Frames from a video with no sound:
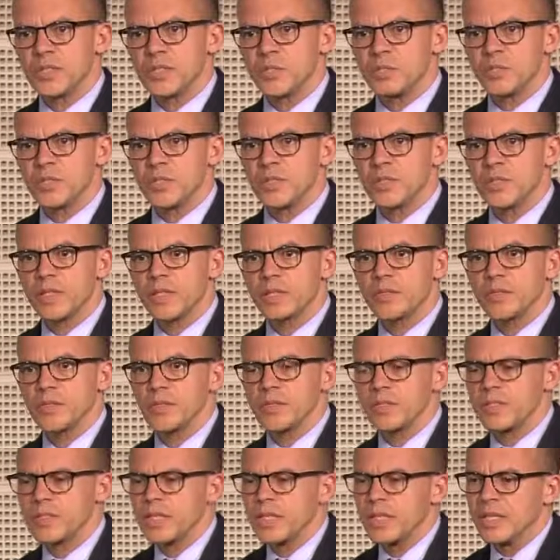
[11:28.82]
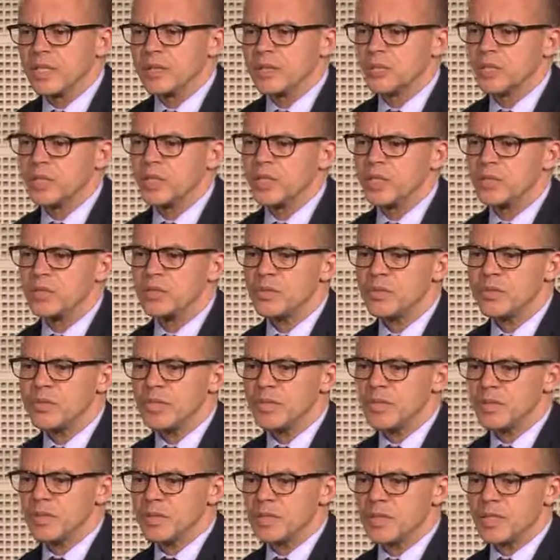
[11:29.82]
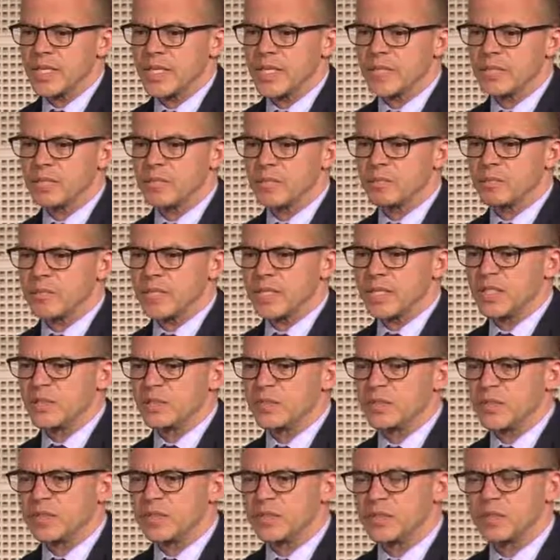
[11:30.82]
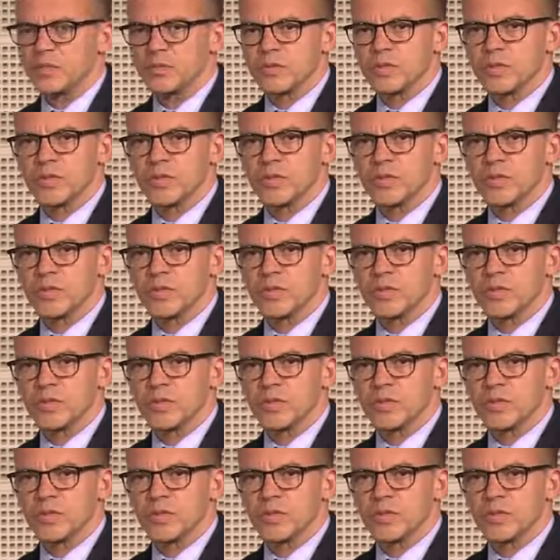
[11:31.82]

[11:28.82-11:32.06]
tumor spheroids. We don't see this added benefit of,